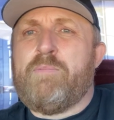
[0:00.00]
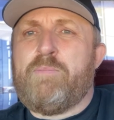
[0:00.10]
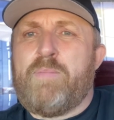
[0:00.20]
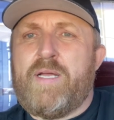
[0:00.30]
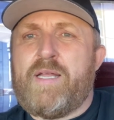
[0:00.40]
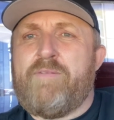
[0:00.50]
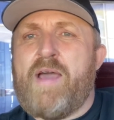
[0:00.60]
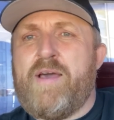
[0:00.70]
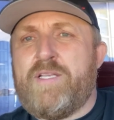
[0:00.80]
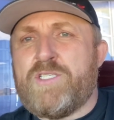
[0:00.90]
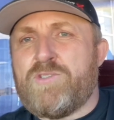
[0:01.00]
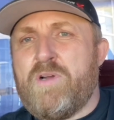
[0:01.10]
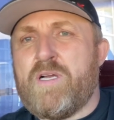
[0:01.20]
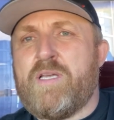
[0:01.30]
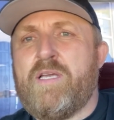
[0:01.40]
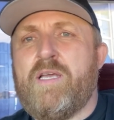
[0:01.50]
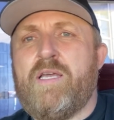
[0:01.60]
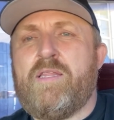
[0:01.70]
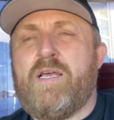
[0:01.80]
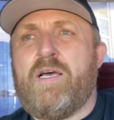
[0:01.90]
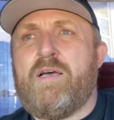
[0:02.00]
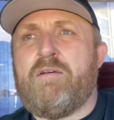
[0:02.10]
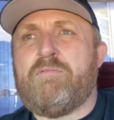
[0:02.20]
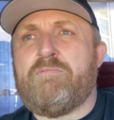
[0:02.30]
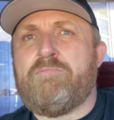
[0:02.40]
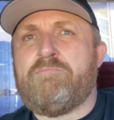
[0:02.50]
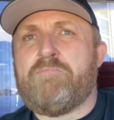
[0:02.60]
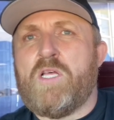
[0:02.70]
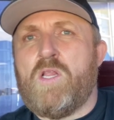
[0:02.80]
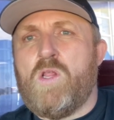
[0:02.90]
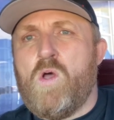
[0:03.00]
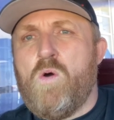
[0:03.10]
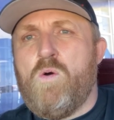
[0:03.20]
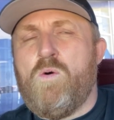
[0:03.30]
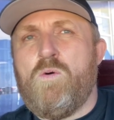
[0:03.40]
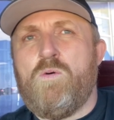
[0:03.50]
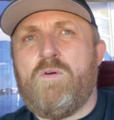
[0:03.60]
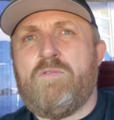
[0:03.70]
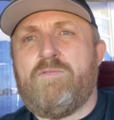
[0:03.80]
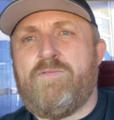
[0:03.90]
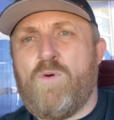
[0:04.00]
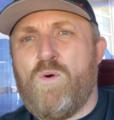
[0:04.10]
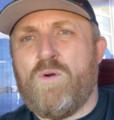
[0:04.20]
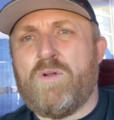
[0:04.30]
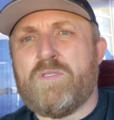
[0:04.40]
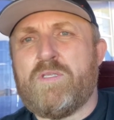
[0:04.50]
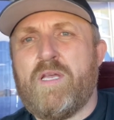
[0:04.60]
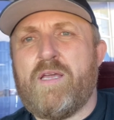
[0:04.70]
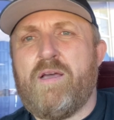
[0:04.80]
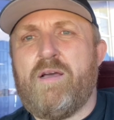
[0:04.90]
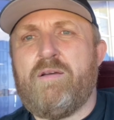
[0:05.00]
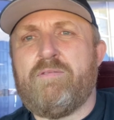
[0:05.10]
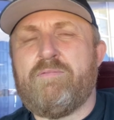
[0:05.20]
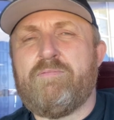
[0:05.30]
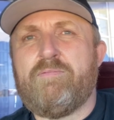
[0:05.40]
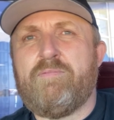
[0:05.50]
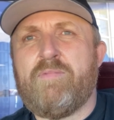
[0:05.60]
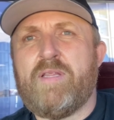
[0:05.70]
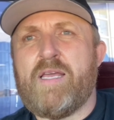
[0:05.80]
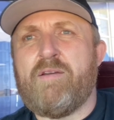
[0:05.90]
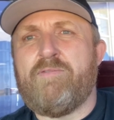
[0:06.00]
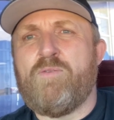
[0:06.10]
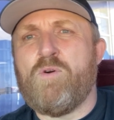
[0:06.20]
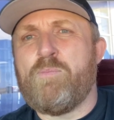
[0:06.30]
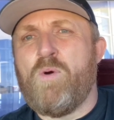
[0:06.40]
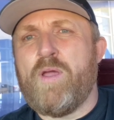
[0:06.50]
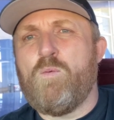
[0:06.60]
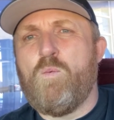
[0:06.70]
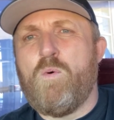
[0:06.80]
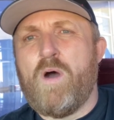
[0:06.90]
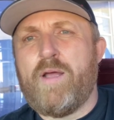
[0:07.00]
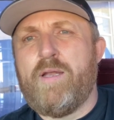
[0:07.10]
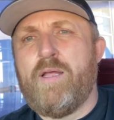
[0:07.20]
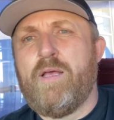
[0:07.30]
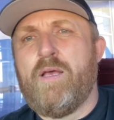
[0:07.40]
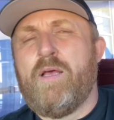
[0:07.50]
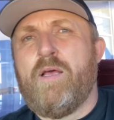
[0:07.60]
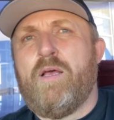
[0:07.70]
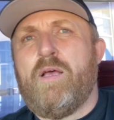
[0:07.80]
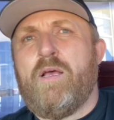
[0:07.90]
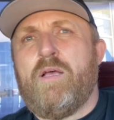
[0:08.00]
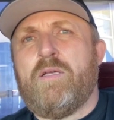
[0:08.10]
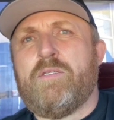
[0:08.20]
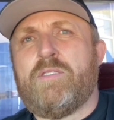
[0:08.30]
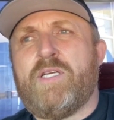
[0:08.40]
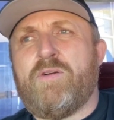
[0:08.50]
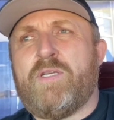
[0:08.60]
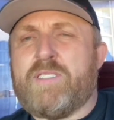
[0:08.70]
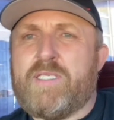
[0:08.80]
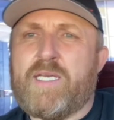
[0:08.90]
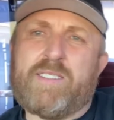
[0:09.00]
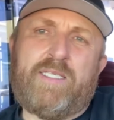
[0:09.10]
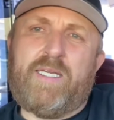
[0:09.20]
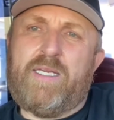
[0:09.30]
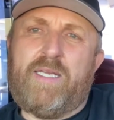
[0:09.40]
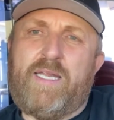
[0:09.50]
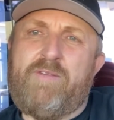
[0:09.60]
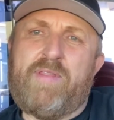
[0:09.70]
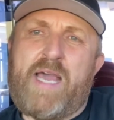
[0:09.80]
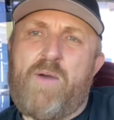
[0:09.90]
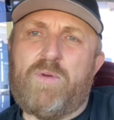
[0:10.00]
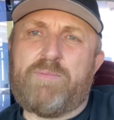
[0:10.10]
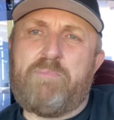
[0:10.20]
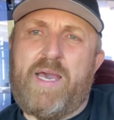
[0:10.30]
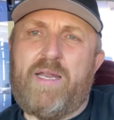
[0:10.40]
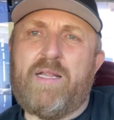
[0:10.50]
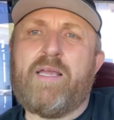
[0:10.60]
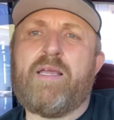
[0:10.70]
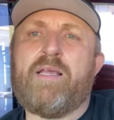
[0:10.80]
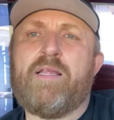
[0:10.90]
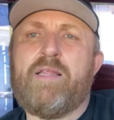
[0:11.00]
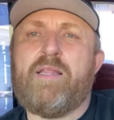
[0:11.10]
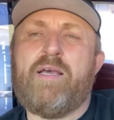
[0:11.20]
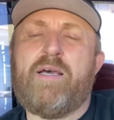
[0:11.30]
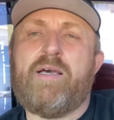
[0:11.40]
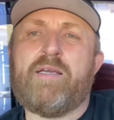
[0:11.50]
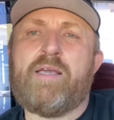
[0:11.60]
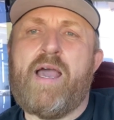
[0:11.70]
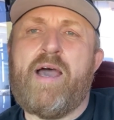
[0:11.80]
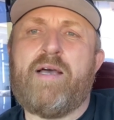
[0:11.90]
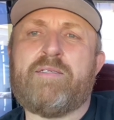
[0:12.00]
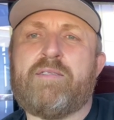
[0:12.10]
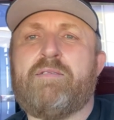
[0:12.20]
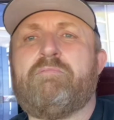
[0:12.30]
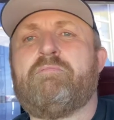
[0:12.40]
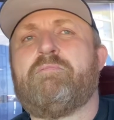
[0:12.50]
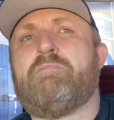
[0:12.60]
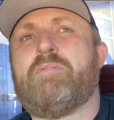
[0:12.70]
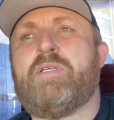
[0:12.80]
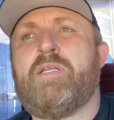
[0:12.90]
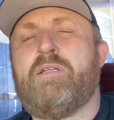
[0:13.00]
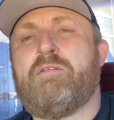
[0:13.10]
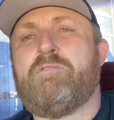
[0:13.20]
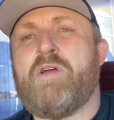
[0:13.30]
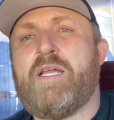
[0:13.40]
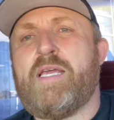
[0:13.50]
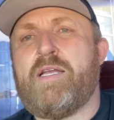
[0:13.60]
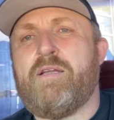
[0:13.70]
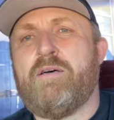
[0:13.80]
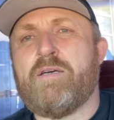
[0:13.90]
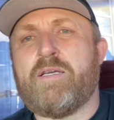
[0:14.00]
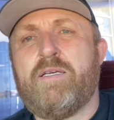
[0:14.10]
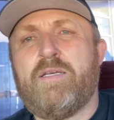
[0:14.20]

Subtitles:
but I've had this truck in the low 4s, like I think a 4.1, 0 to 60, and even that was pedaling the gas, trying to get it to hook.